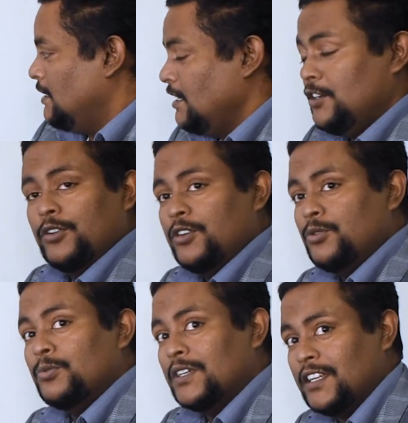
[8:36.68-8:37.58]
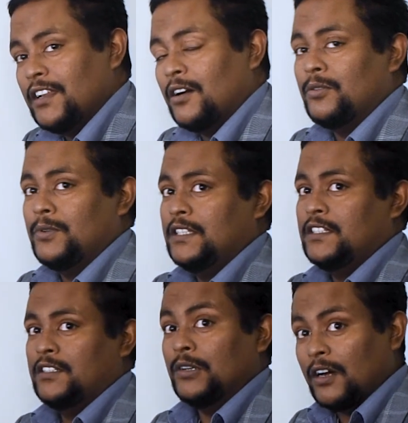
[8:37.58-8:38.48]
in order to work it out
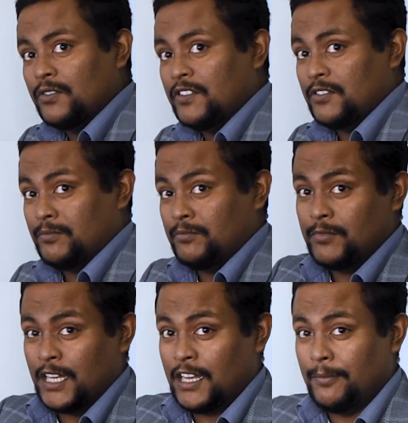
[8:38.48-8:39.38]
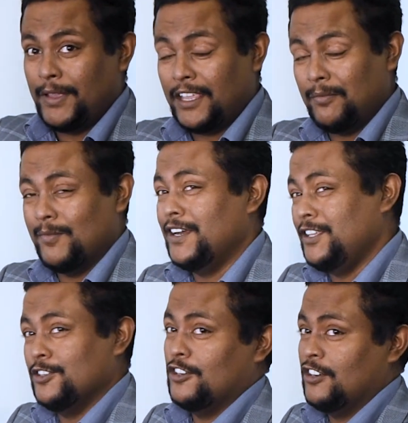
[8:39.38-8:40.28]
whether your house is making
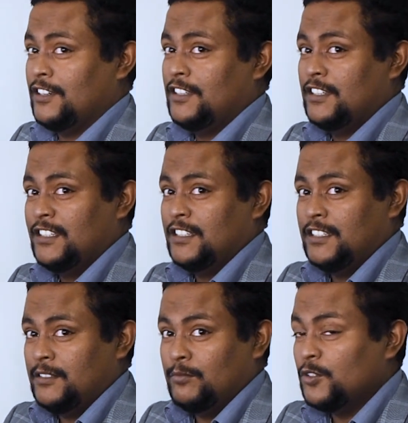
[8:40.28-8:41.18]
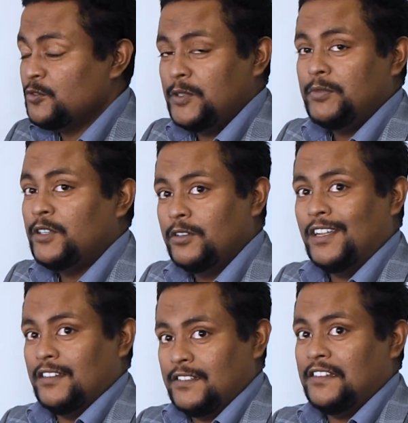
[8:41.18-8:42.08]
money or not. Most people don't
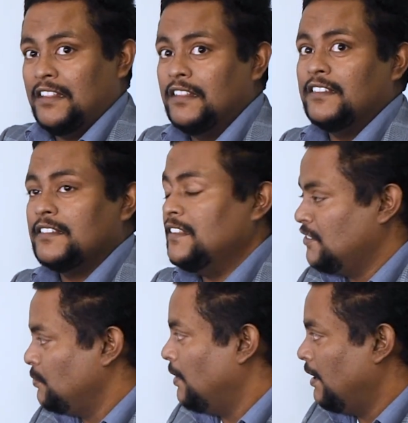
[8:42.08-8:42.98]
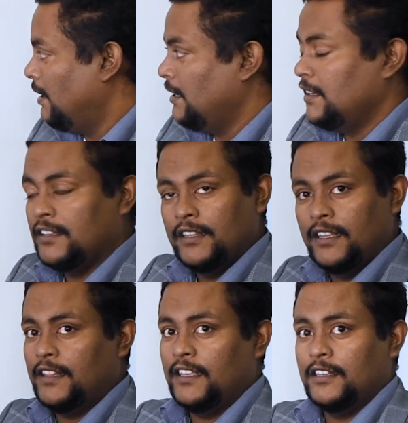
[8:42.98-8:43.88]
understand this. That's why
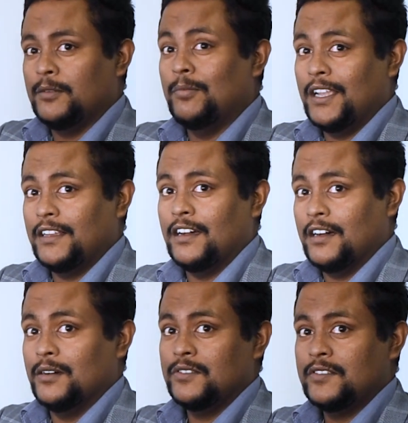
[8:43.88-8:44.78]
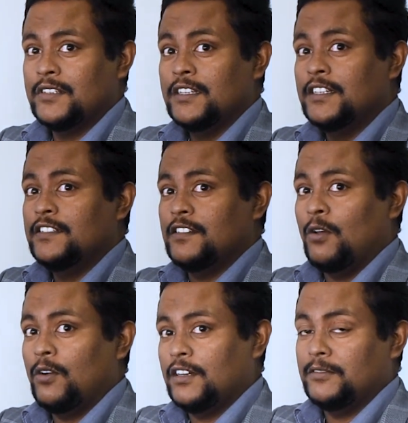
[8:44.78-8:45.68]
they think buying a house is a
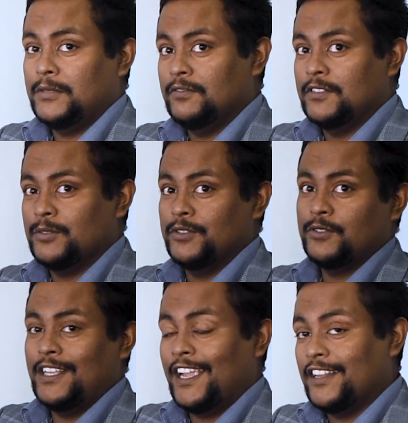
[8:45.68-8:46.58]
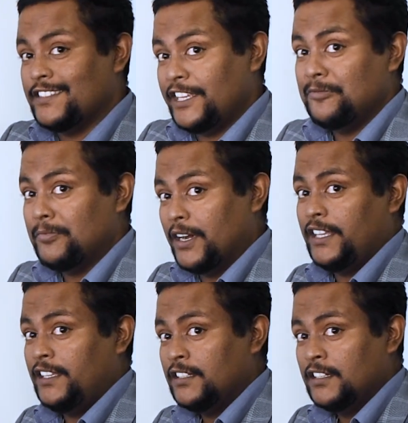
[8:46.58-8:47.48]
long-term investment, so they can save
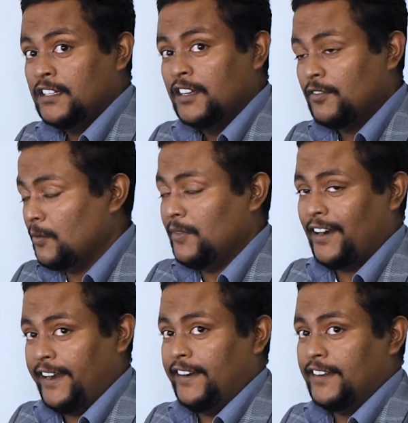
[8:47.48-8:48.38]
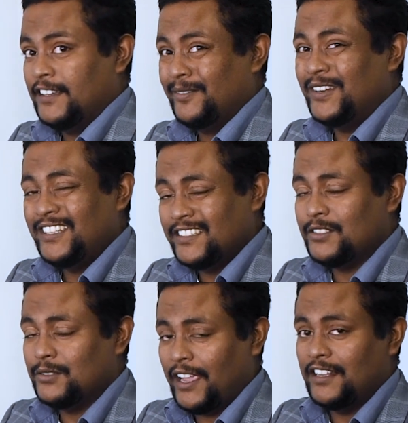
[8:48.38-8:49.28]
money from the rent. But yes,
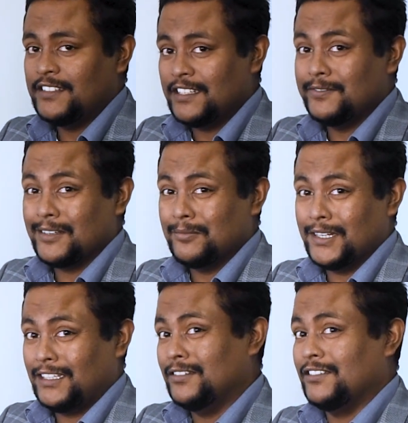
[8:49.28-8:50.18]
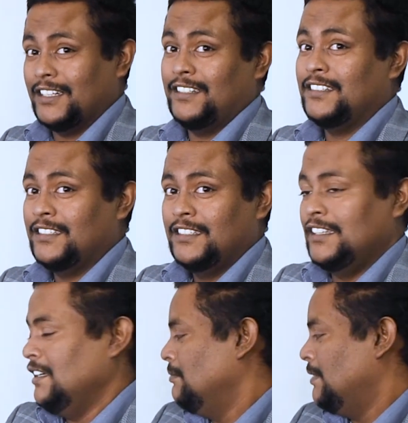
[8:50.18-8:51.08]
you can save some money on rent,
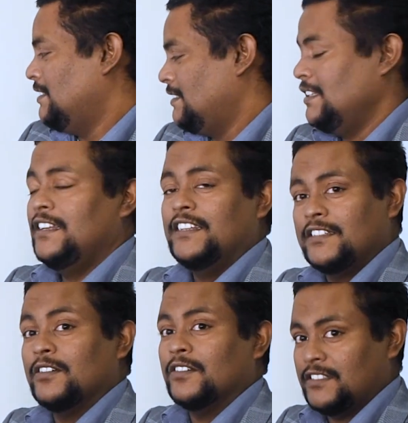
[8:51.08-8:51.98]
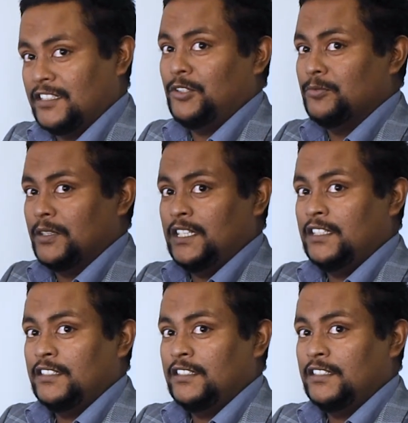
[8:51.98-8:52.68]
but still it's costing you money.